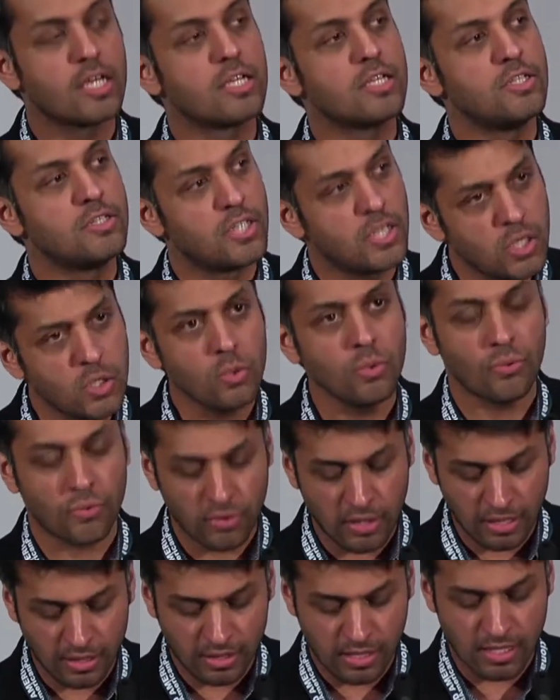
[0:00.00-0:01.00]
do you
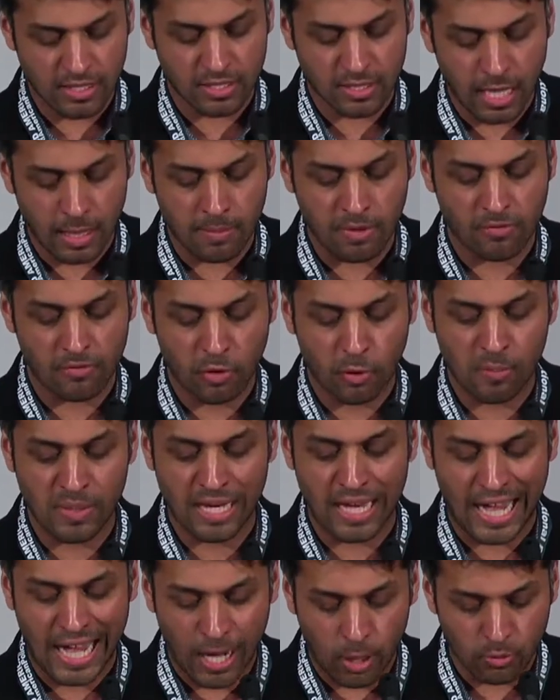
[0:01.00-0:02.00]
think the Islamophobia
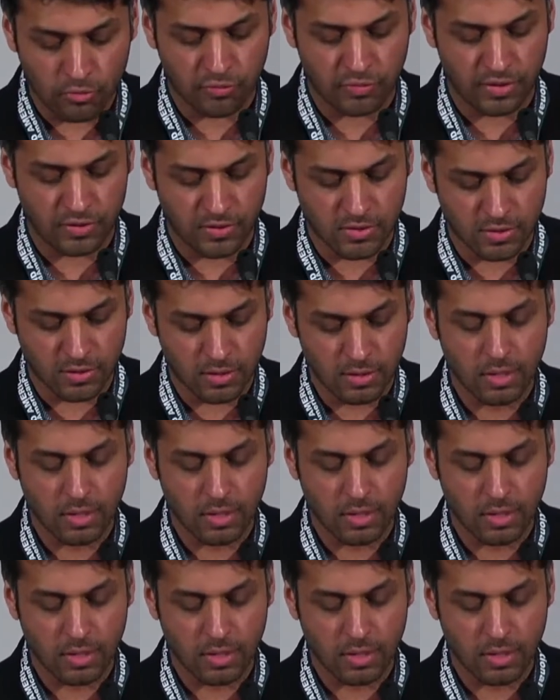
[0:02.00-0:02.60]
outfits